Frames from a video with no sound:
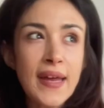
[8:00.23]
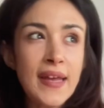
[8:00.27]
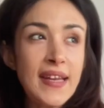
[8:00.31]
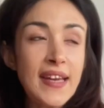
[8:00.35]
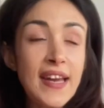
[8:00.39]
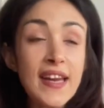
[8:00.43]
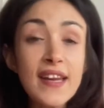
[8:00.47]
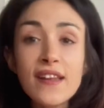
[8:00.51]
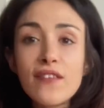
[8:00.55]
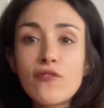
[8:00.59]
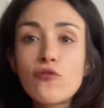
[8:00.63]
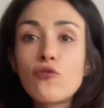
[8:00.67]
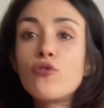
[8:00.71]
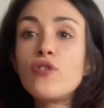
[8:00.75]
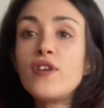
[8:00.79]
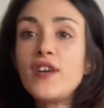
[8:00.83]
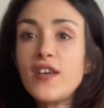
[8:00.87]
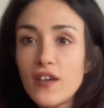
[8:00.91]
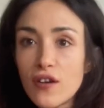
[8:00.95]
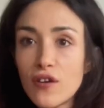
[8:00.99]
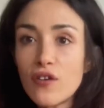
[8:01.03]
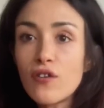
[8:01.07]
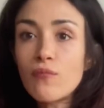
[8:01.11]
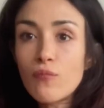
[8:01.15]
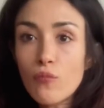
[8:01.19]
needed to
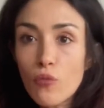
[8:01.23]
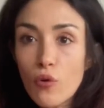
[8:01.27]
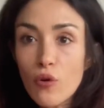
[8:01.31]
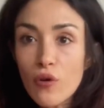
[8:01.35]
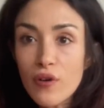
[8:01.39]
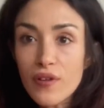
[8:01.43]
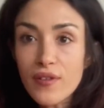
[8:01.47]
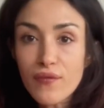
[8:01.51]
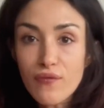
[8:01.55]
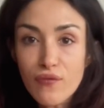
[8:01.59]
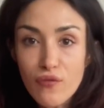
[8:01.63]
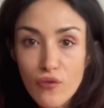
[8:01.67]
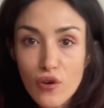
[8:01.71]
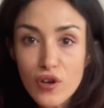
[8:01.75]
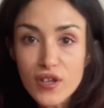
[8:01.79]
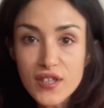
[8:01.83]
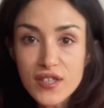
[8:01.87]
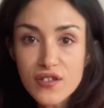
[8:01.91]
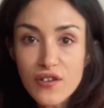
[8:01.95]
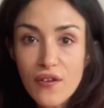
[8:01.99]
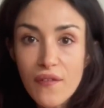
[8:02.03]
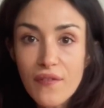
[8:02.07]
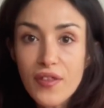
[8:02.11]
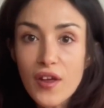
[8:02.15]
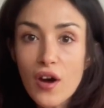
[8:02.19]
hear more the voice
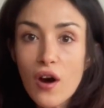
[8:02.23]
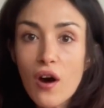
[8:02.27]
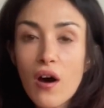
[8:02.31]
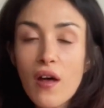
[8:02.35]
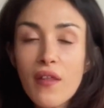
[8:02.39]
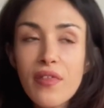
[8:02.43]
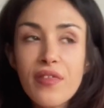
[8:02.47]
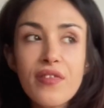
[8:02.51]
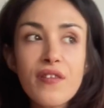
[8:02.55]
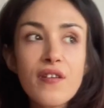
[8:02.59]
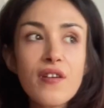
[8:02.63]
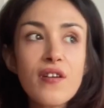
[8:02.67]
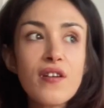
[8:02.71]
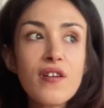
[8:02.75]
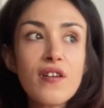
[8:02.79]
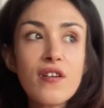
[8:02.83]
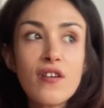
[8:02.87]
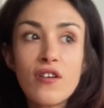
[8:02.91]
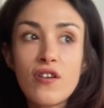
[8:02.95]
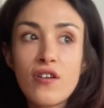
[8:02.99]
of the author.